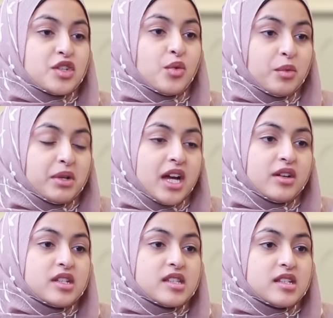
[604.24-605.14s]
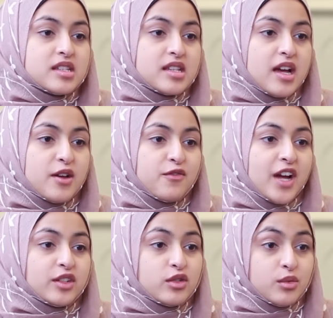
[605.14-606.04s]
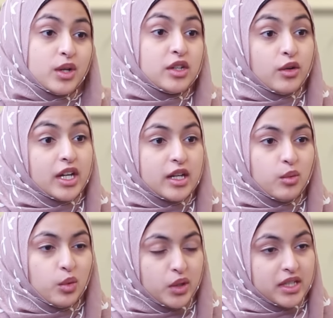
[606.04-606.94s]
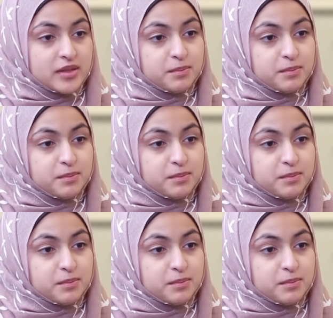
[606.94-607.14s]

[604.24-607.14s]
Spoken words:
into war, but how does this factor in when you're in war?